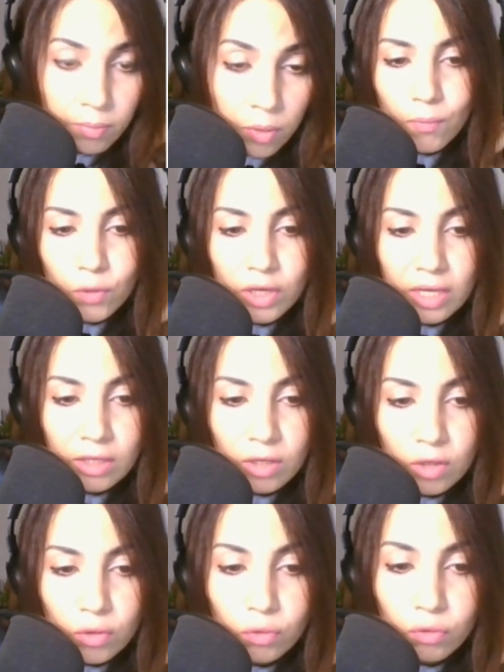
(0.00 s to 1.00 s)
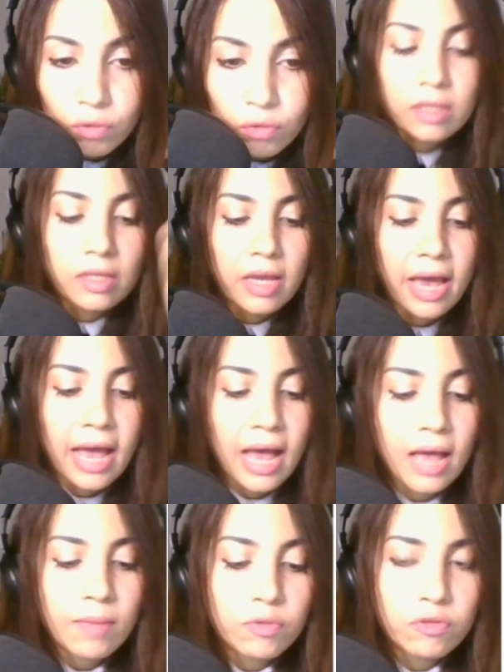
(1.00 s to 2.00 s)
We can use
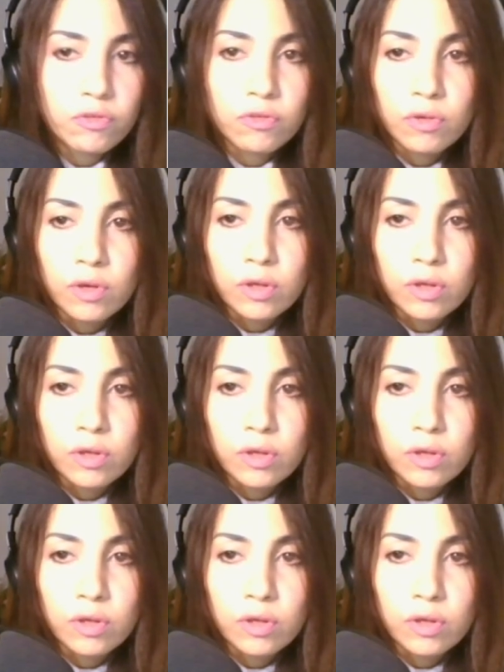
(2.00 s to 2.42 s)
tabs.query